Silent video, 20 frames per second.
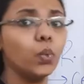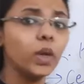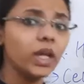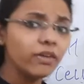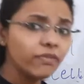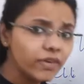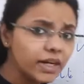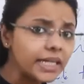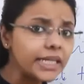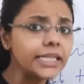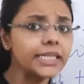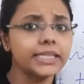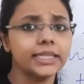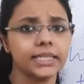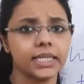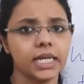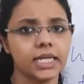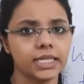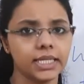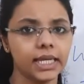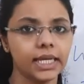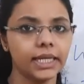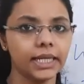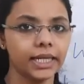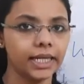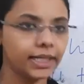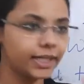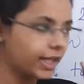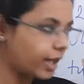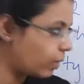We will discuss in
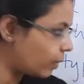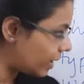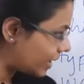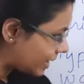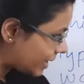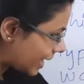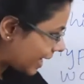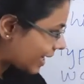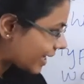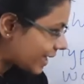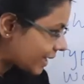detail. We'll take